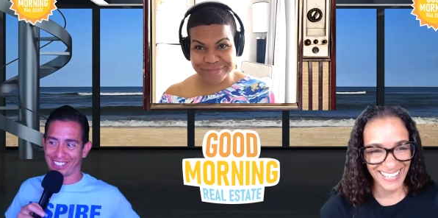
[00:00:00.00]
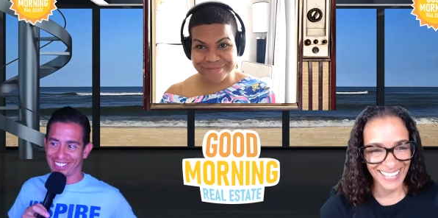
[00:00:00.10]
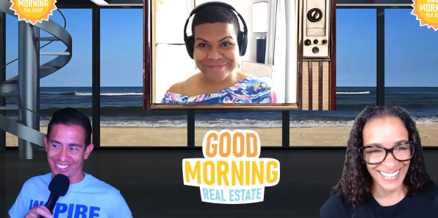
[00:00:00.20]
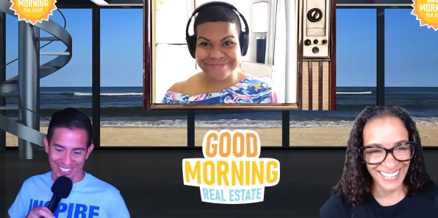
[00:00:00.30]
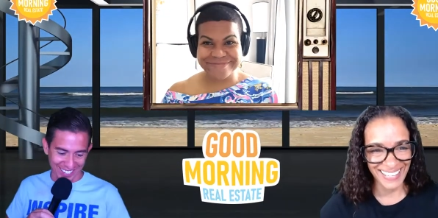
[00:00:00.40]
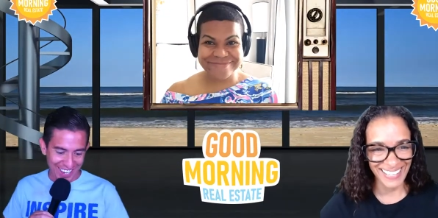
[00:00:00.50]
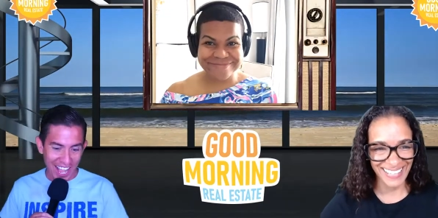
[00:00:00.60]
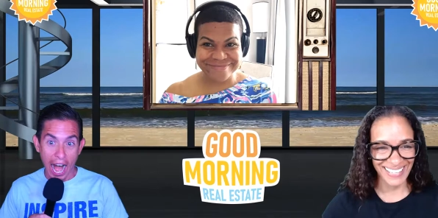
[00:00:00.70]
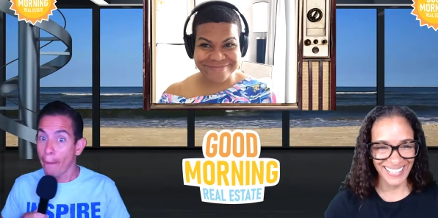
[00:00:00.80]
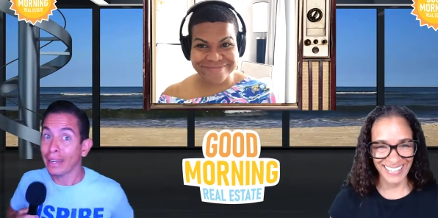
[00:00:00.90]
Speaker 1: usage.
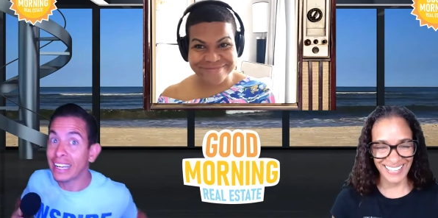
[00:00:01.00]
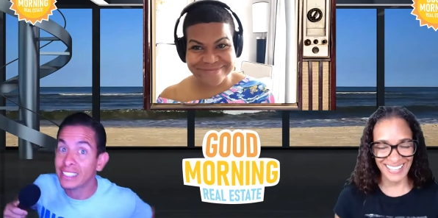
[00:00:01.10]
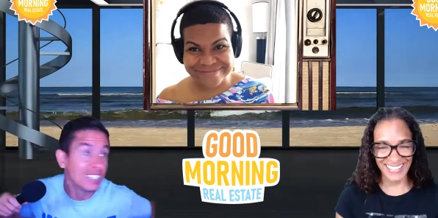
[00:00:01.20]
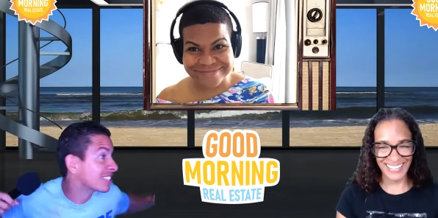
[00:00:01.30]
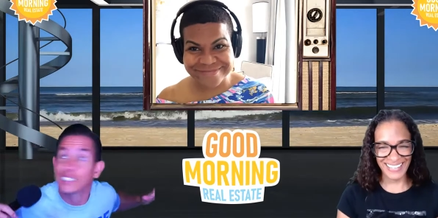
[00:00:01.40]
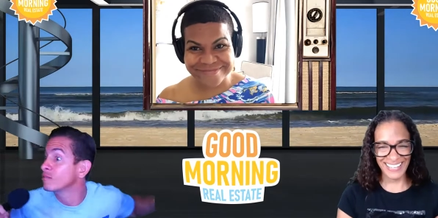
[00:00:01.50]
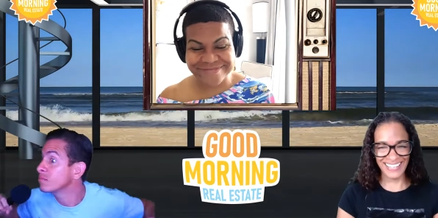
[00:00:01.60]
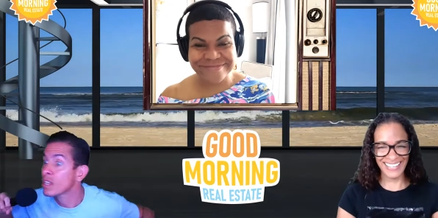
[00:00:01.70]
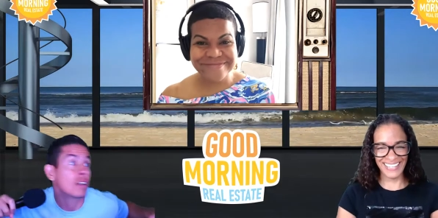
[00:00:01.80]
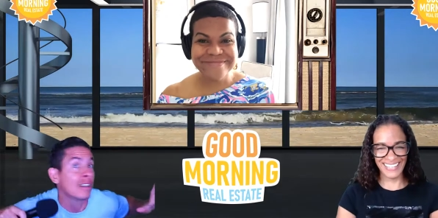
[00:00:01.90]
I'd be like this.
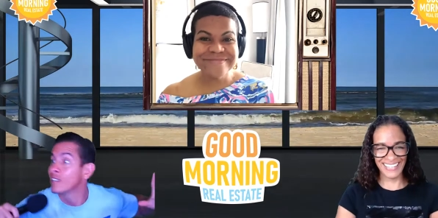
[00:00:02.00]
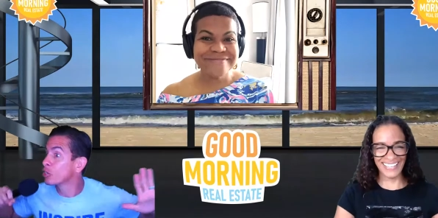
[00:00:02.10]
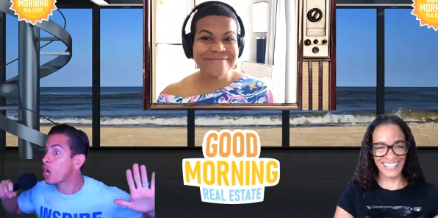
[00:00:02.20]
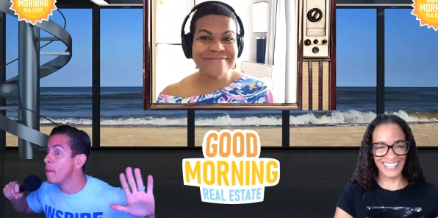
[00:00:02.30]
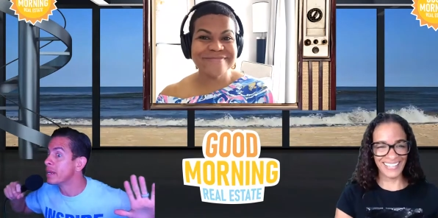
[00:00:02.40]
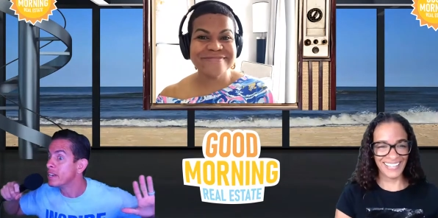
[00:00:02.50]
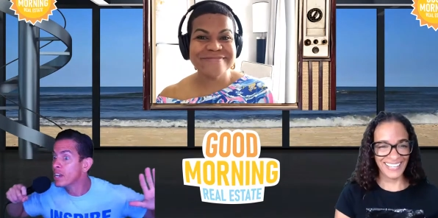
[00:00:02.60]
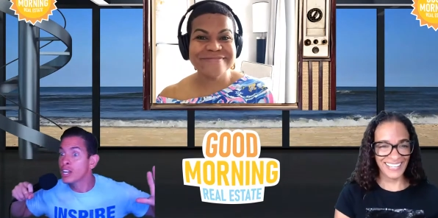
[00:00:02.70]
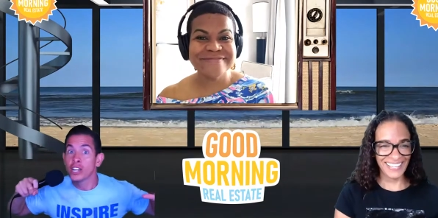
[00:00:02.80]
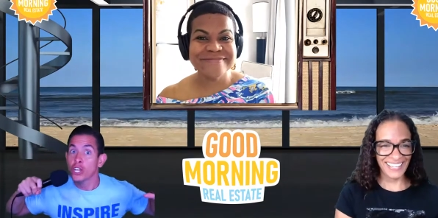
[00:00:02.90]
They're coming.
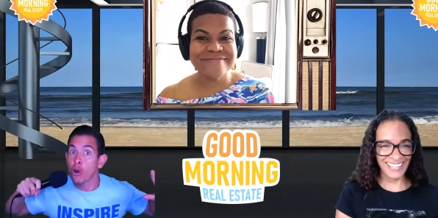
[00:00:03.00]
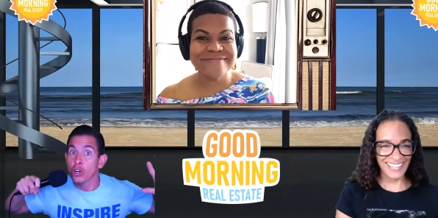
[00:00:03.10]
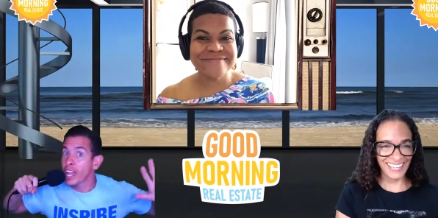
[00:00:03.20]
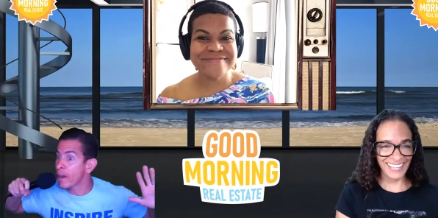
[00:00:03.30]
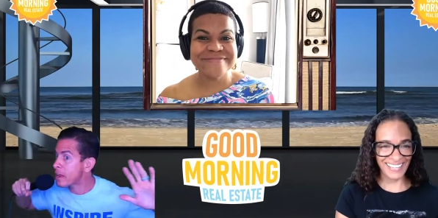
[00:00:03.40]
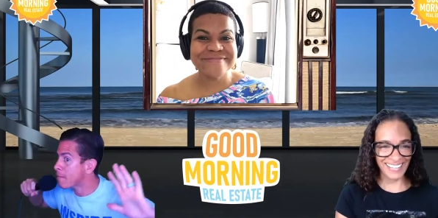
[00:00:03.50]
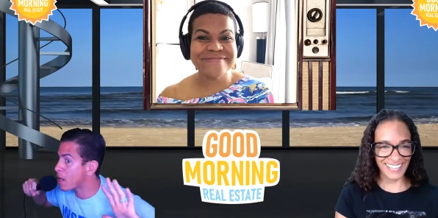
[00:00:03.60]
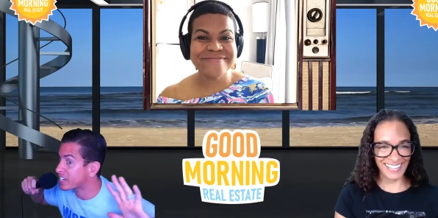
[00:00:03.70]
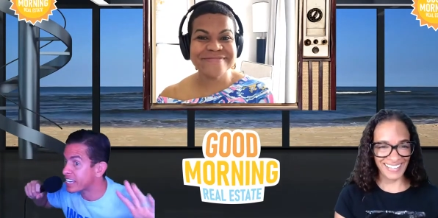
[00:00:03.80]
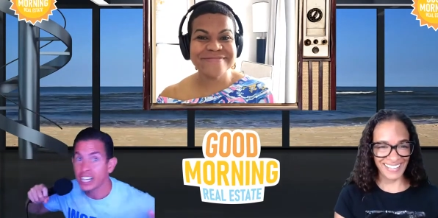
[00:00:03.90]
Yo, Carrie,
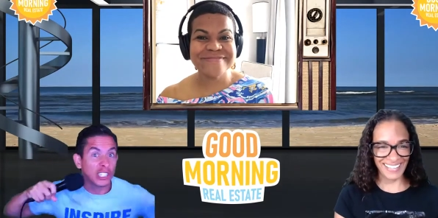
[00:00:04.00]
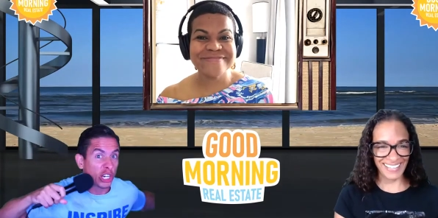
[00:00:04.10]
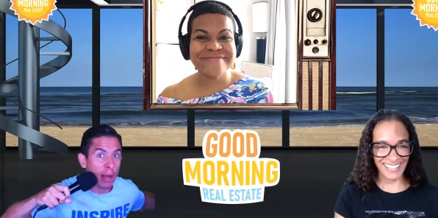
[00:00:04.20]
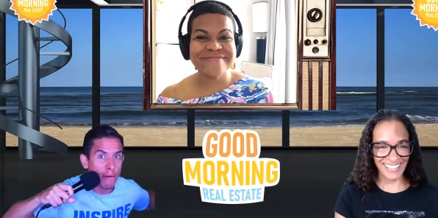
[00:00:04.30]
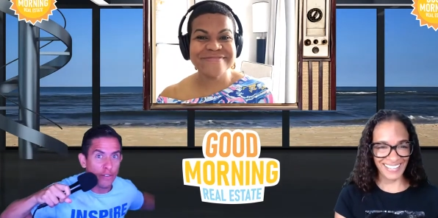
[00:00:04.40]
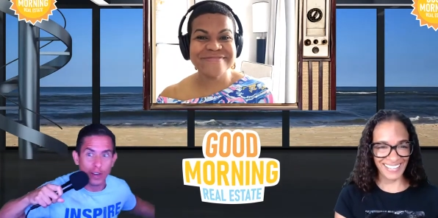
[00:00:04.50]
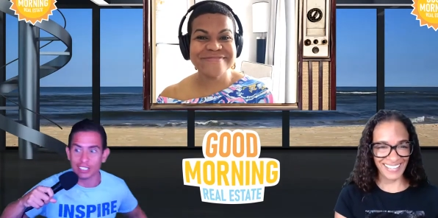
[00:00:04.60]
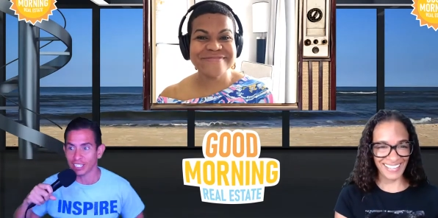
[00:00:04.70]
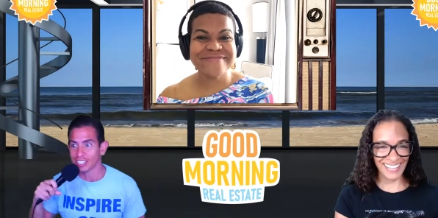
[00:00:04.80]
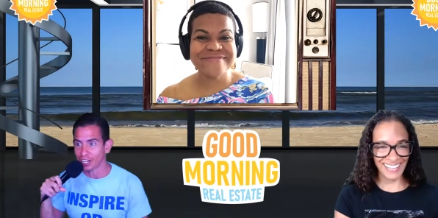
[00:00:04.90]
Marki, they're coming for
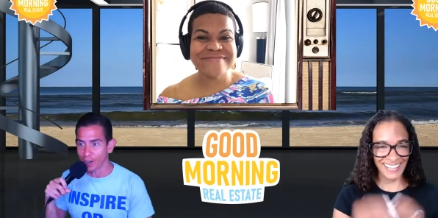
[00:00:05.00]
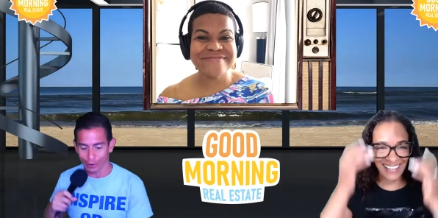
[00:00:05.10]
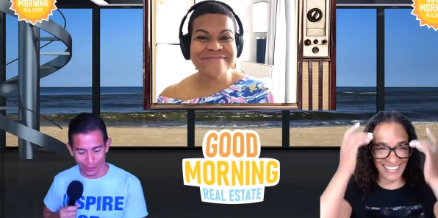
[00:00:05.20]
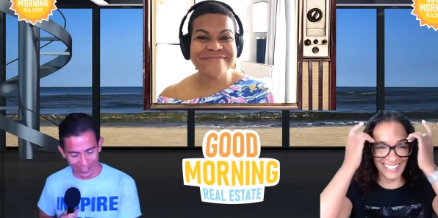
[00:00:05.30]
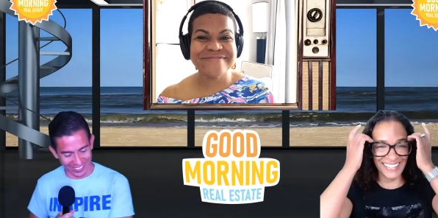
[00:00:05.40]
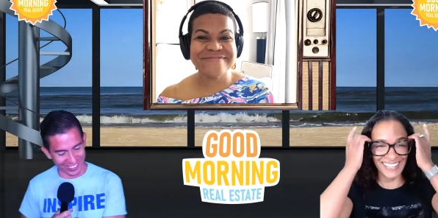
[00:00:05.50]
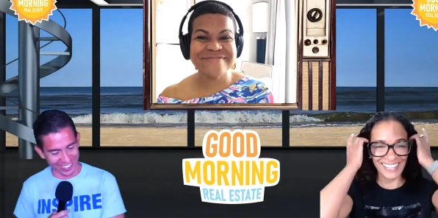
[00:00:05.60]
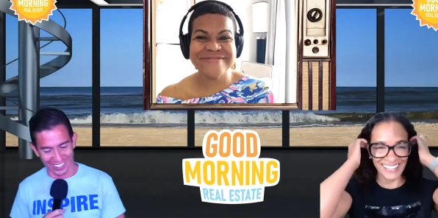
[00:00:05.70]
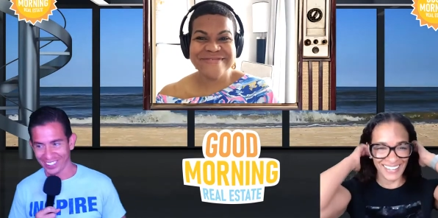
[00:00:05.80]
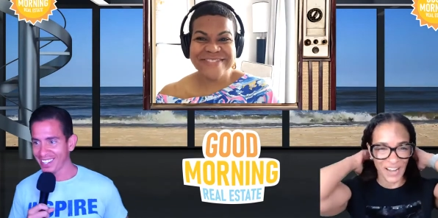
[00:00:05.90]
us. Let's go.
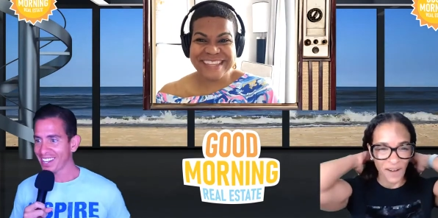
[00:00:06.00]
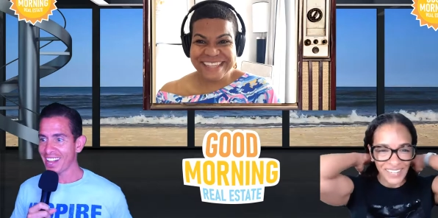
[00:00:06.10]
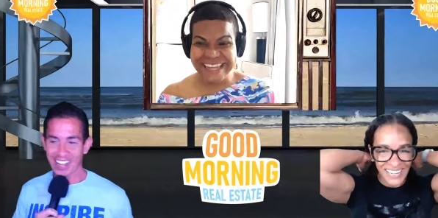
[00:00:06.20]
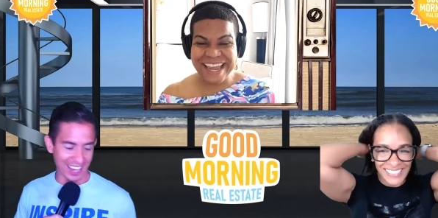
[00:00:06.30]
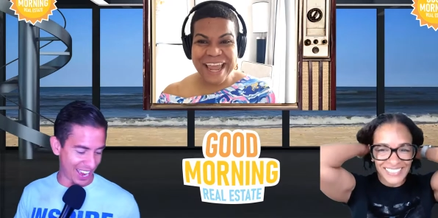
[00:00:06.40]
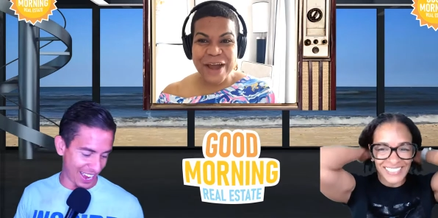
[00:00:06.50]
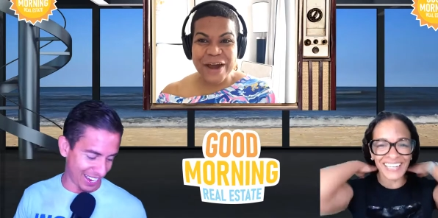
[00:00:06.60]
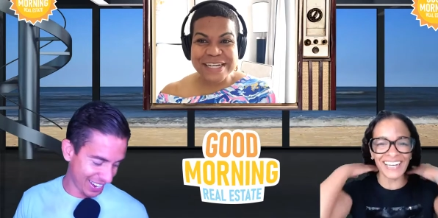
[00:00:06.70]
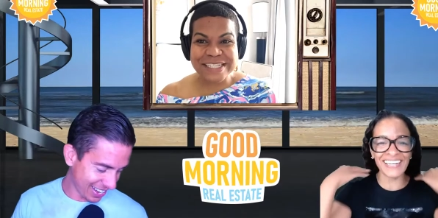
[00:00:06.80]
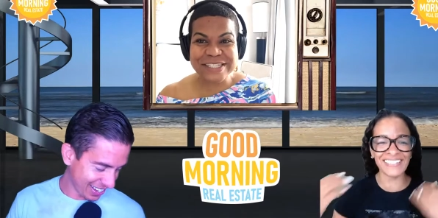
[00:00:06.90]
Yo, they're coming to get
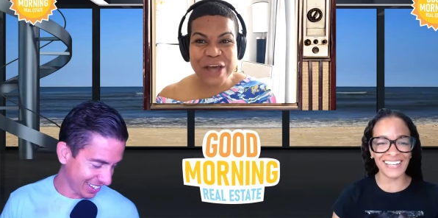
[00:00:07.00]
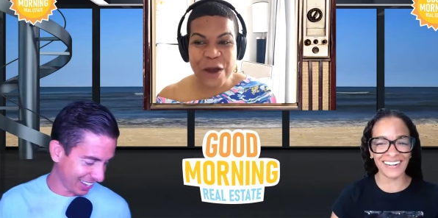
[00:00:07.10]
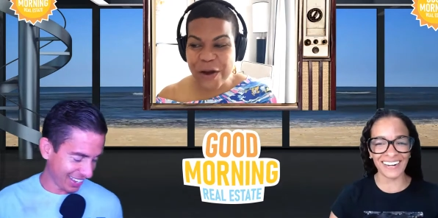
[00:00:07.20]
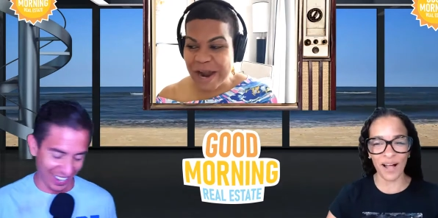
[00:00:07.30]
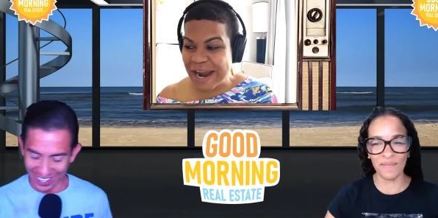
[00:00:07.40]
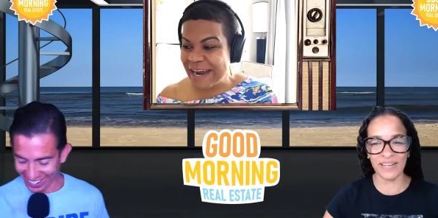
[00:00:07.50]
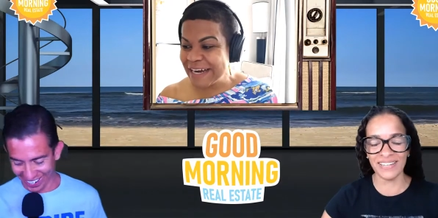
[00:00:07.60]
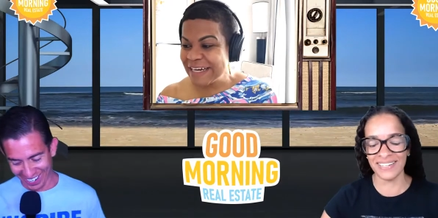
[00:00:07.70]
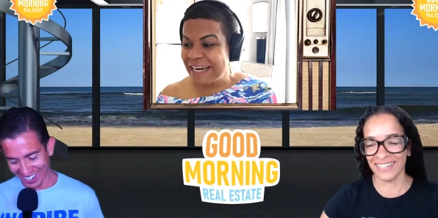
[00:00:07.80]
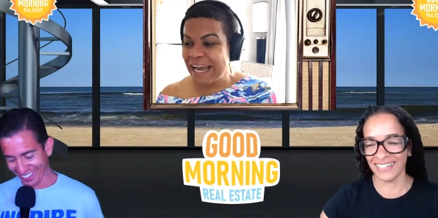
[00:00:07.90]
your kids.
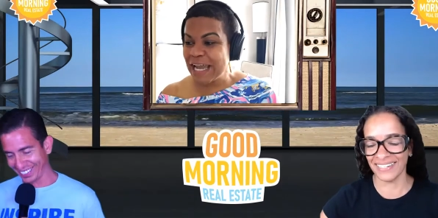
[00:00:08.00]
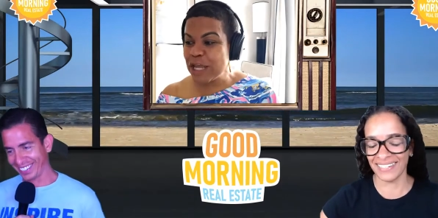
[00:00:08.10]
they